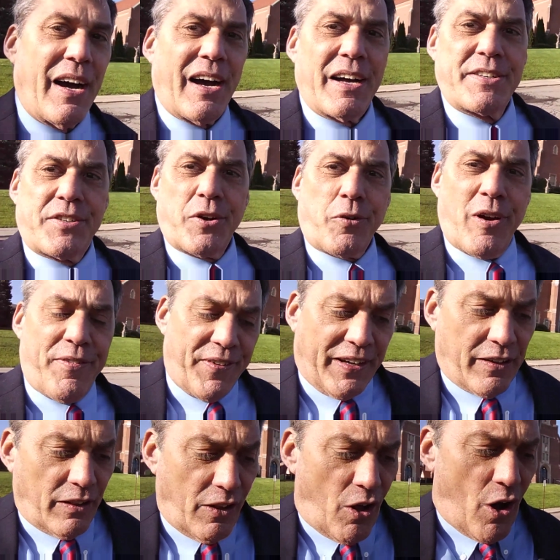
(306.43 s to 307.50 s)
a
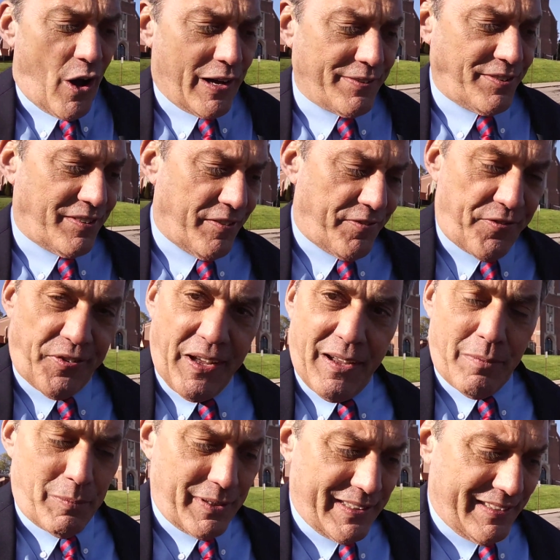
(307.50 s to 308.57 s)
terrific loss to
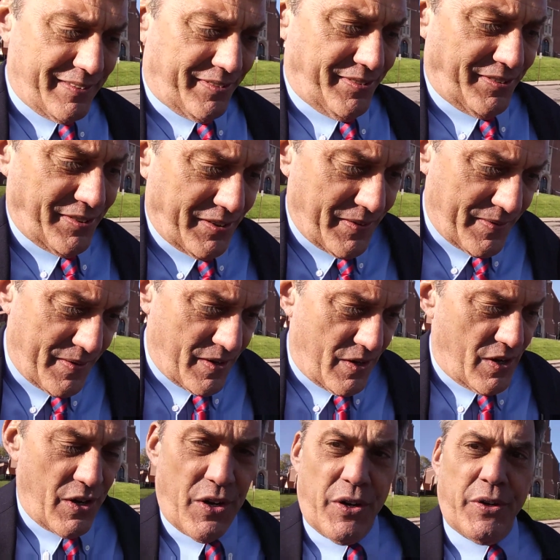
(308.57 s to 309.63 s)
families
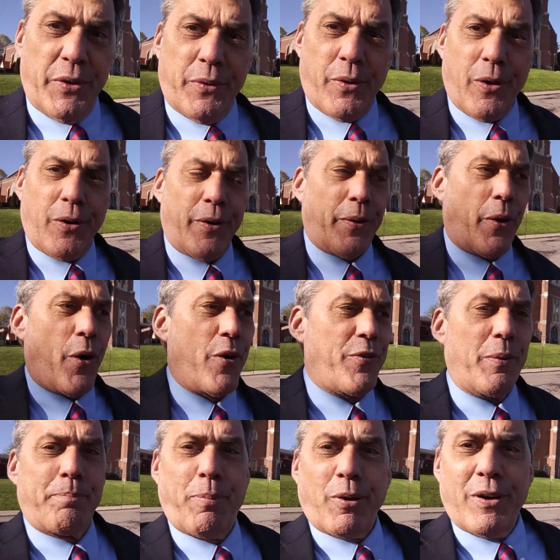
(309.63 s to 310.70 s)
who are
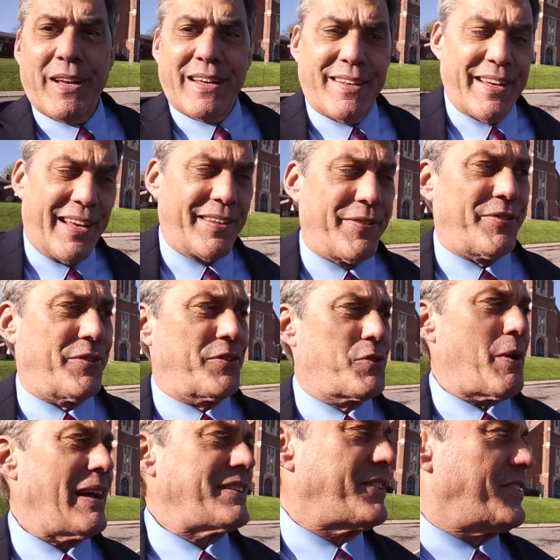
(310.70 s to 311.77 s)
overburdened and
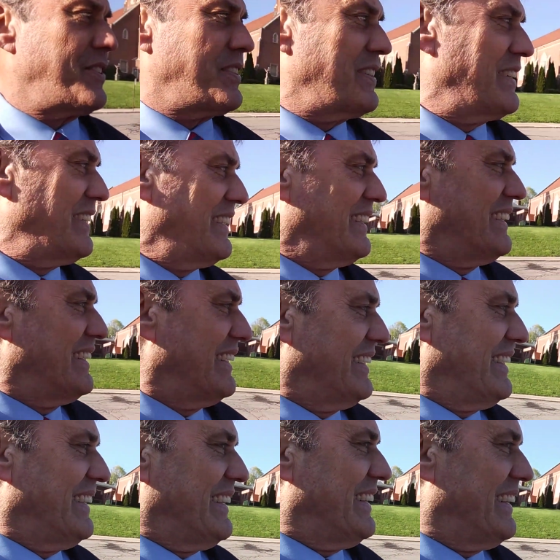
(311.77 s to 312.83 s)
stretched
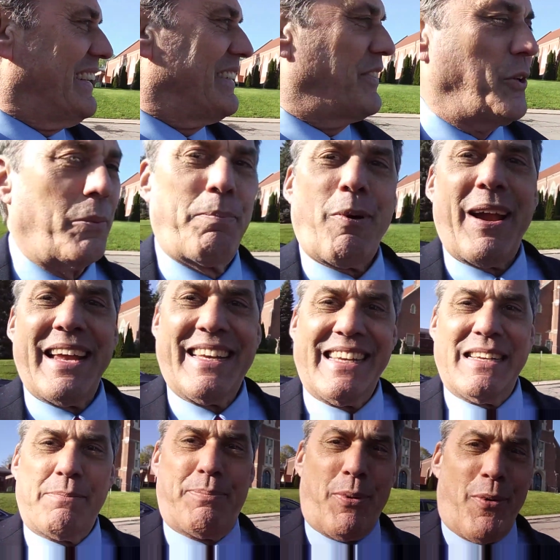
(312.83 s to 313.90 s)
to the
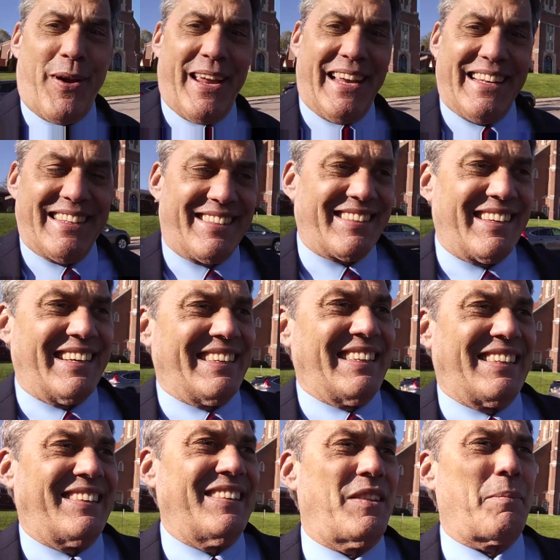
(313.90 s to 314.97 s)
breaking
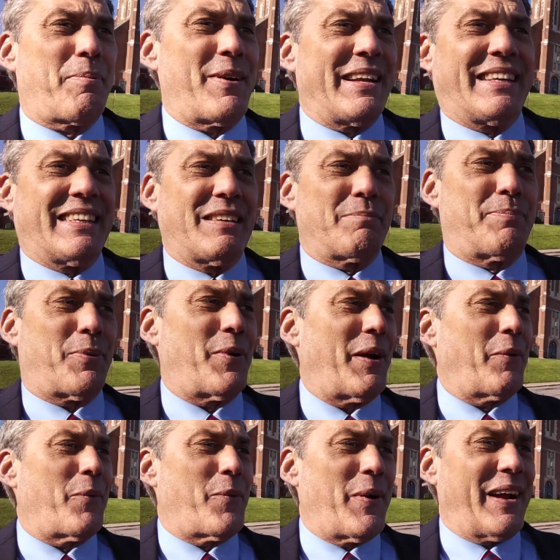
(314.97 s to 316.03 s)

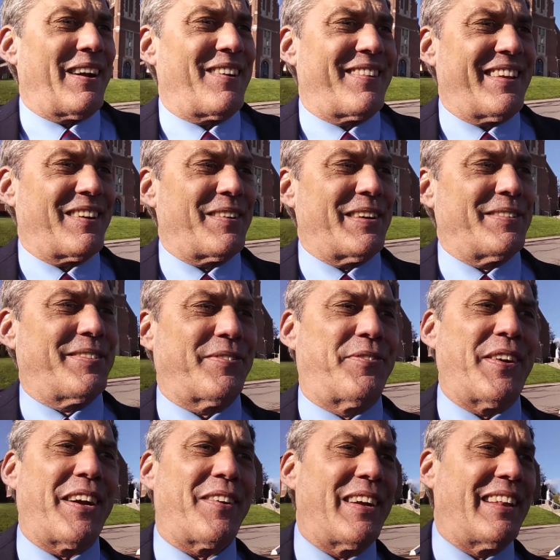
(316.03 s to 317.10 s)
point where there is
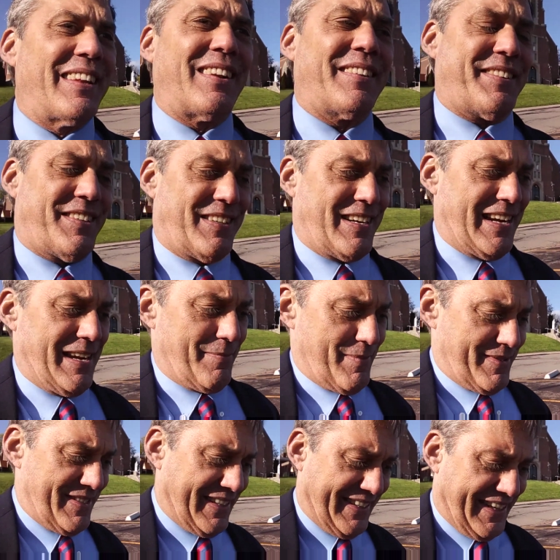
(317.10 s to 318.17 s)
very little time
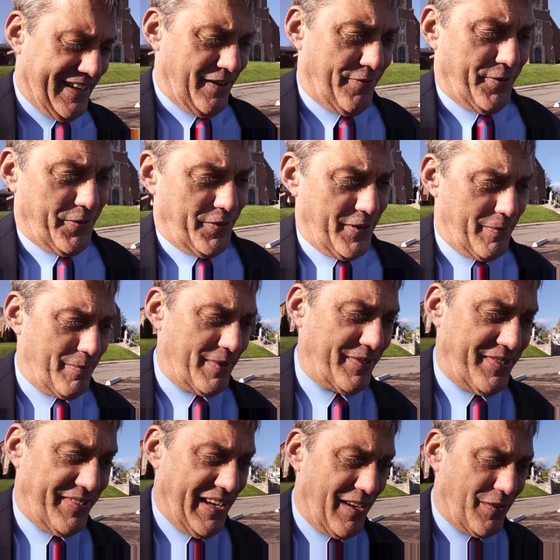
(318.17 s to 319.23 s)
to care for
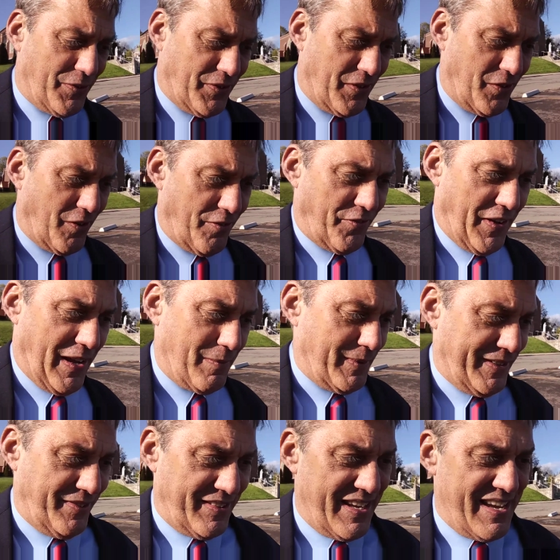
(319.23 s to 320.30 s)
themselves and their
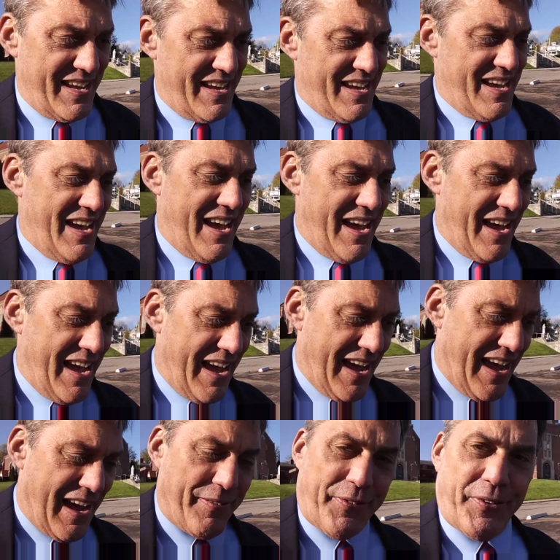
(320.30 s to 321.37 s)
families
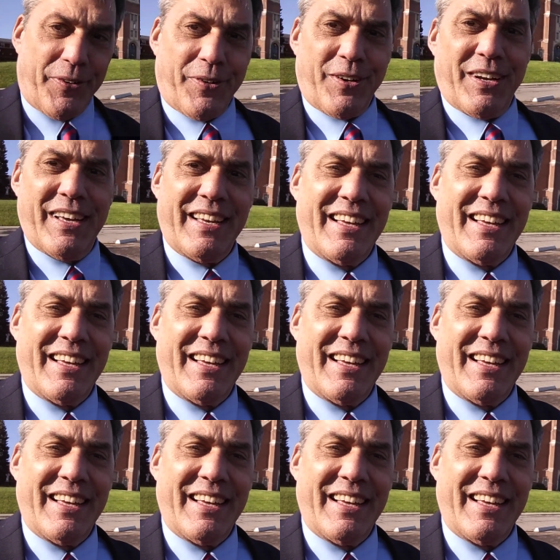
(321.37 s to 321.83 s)
after